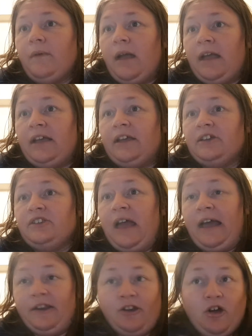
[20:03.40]
And
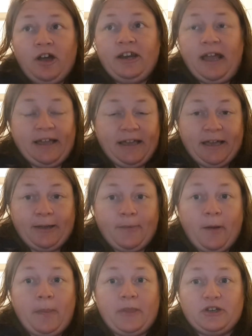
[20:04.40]
at 9 a.m.
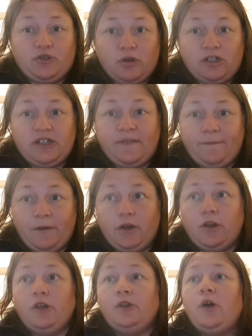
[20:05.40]
on the
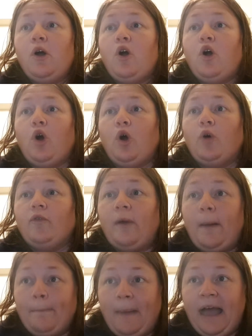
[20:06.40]
23rd of
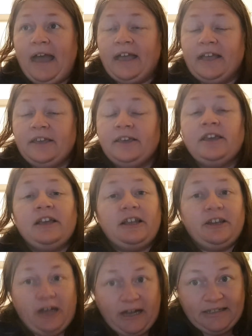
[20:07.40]
May
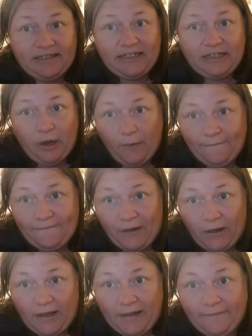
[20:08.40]

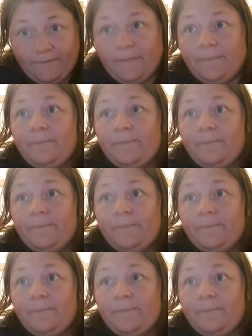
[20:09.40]
1905,